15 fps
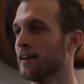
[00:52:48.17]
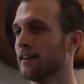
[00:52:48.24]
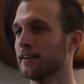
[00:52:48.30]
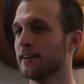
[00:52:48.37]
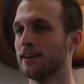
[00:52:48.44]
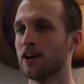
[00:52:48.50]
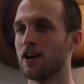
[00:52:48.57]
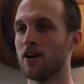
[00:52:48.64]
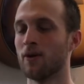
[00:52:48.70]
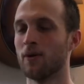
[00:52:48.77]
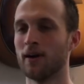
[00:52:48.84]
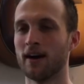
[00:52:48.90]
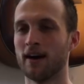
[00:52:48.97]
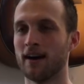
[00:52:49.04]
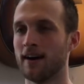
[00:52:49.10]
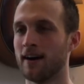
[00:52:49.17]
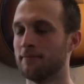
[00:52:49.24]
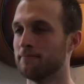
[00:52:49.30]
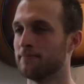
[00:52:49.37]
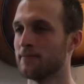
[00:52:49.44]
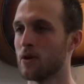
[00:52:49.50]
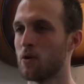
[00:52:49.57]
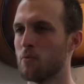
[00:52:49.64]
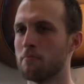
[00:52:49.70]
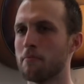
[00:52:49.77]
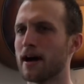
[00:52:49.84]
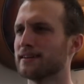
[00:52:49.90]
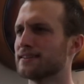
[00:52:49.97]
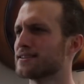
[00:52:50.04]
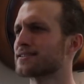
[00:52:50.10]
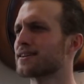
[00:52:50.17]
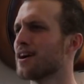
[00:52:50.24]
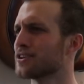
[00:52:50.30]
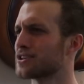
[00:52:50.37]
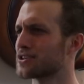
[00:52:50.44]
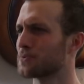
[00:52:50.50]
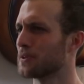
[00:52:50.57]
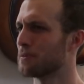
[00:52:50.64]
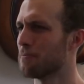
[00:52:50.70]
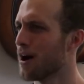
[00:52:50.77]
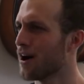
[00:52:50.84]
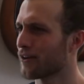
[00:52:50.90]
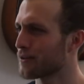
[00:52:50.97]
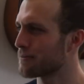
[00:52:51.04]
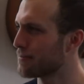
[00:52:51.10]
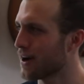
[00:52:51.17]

you know, my disgust with modern